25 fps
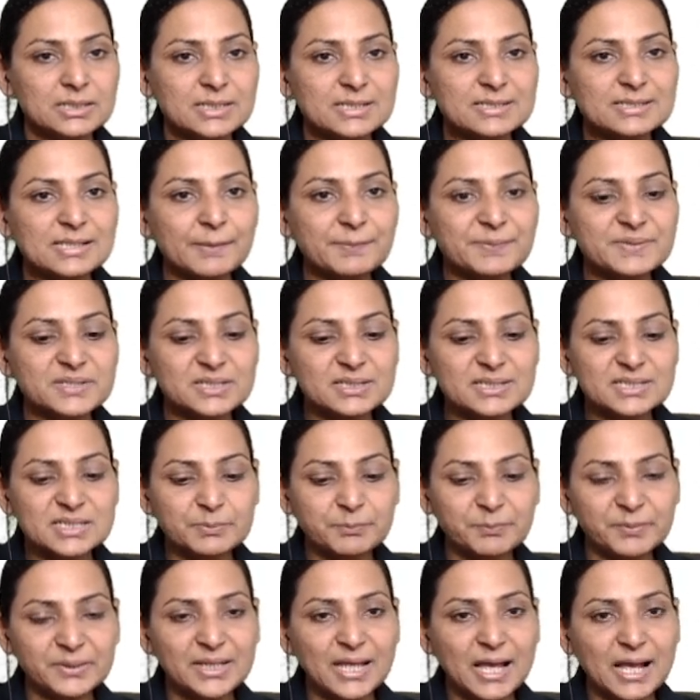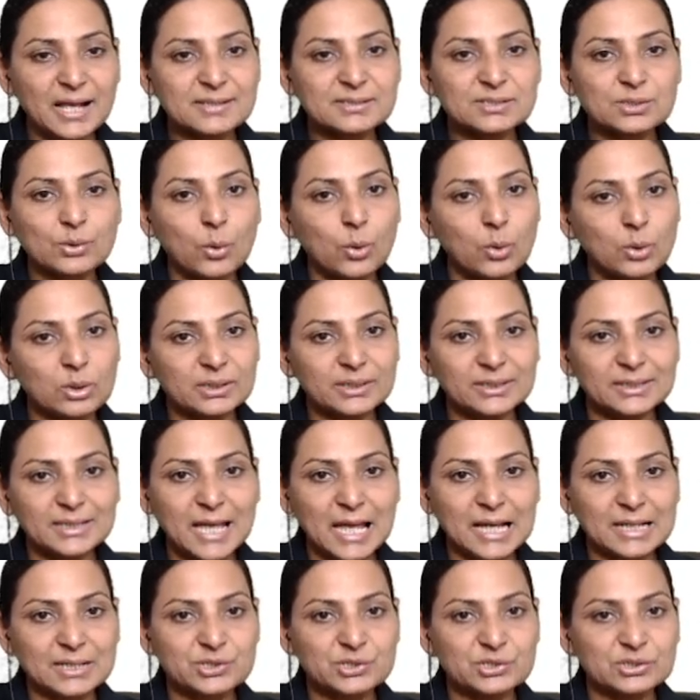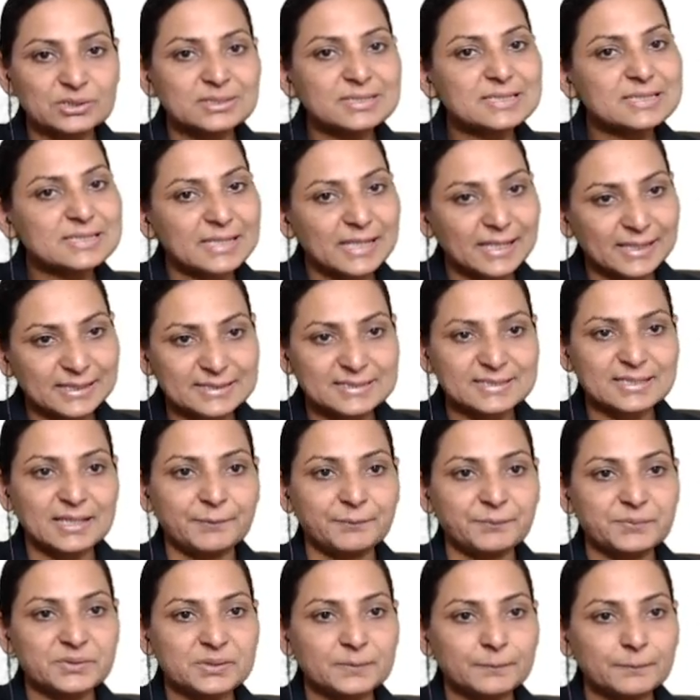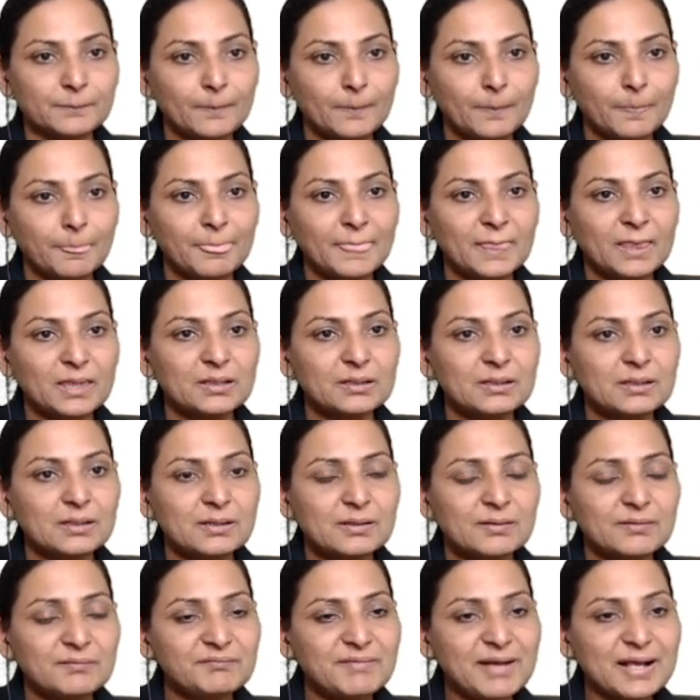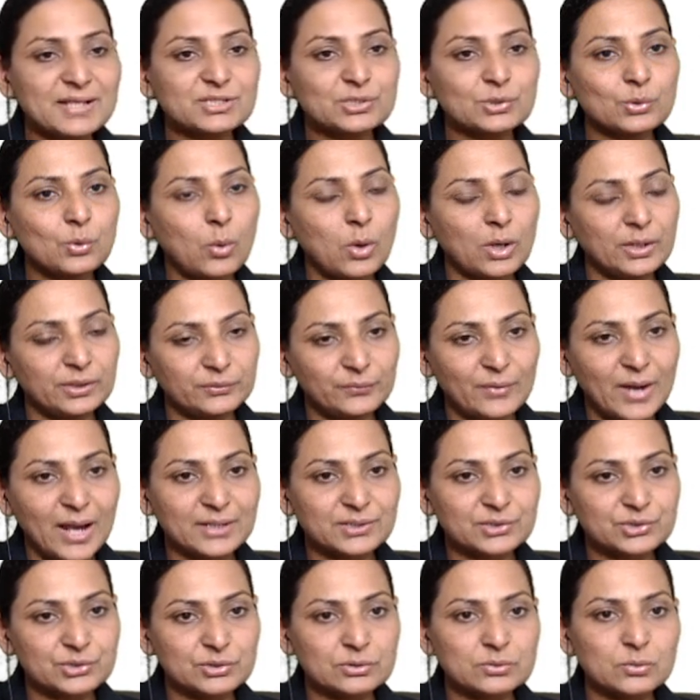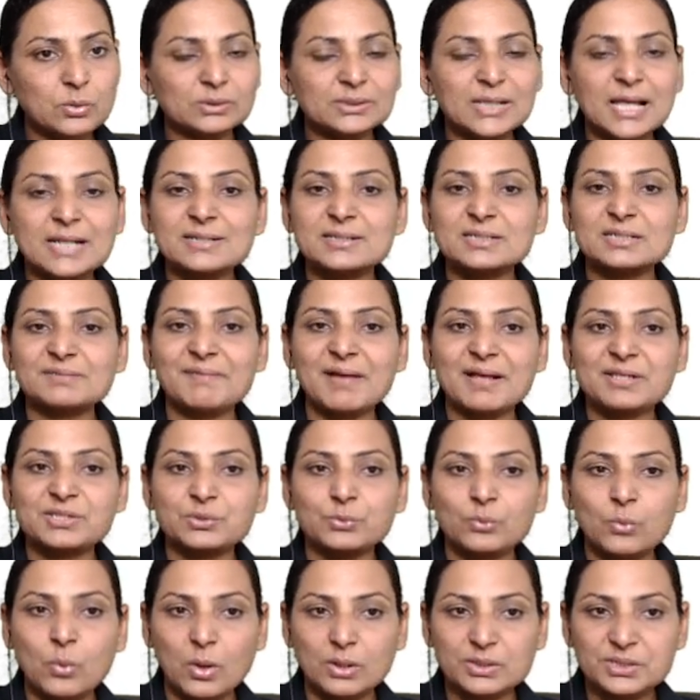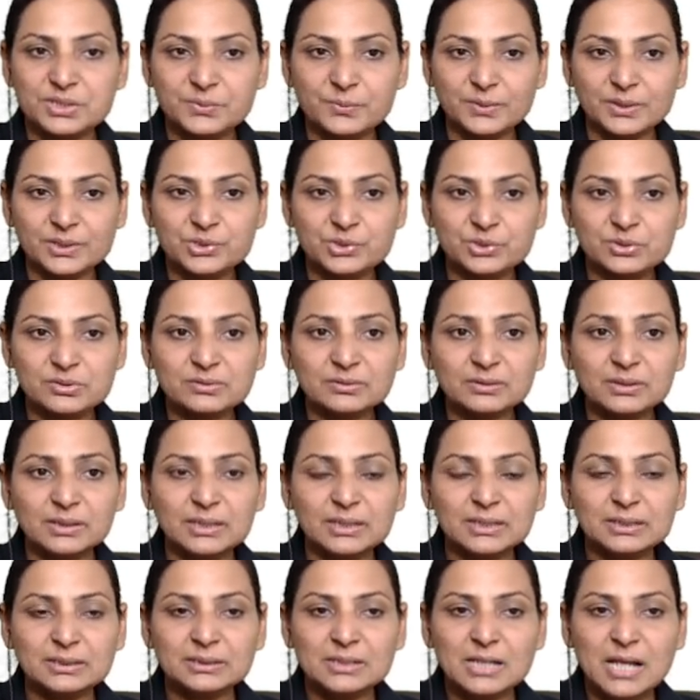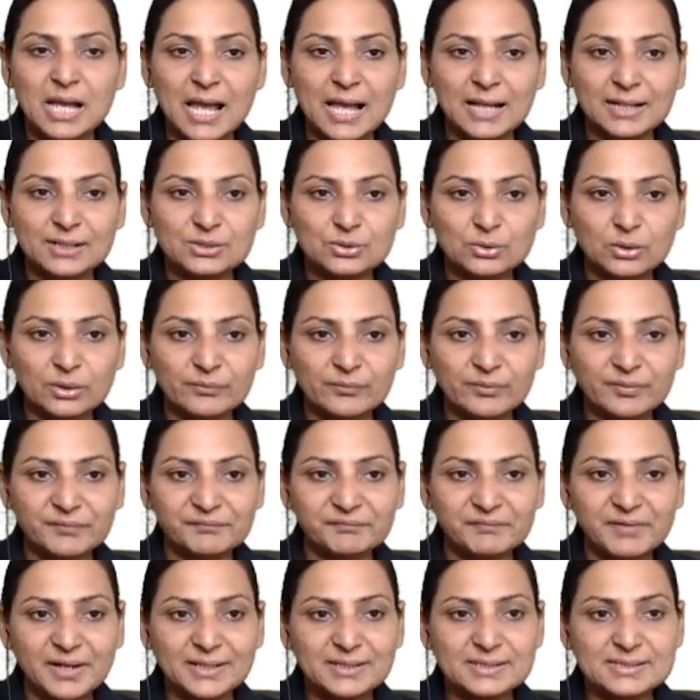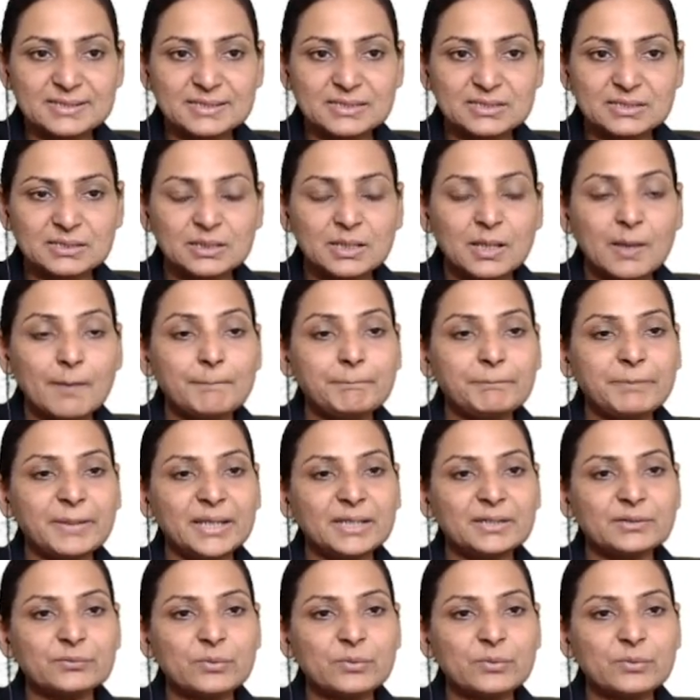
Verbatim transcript: Substance P has all the actions except vasocontraction, or that is vasoconstriction, axon reflex, pain